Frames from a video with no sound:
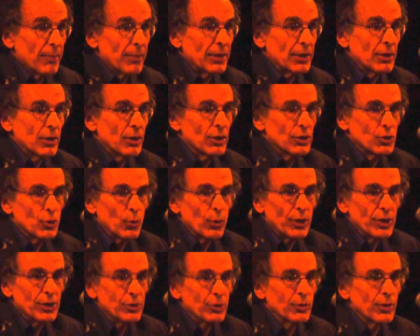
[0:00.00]
because
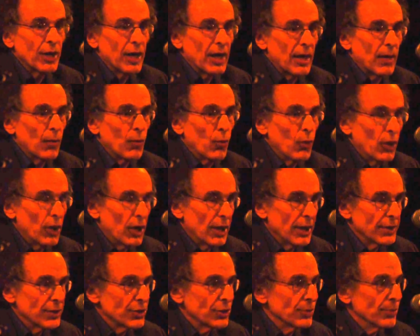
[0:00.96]
we do not
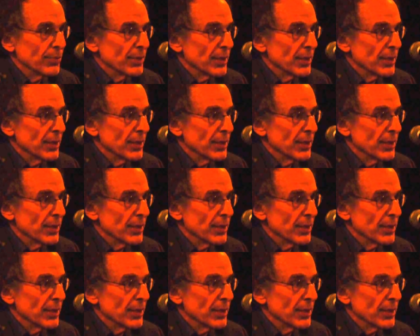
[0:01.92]
want to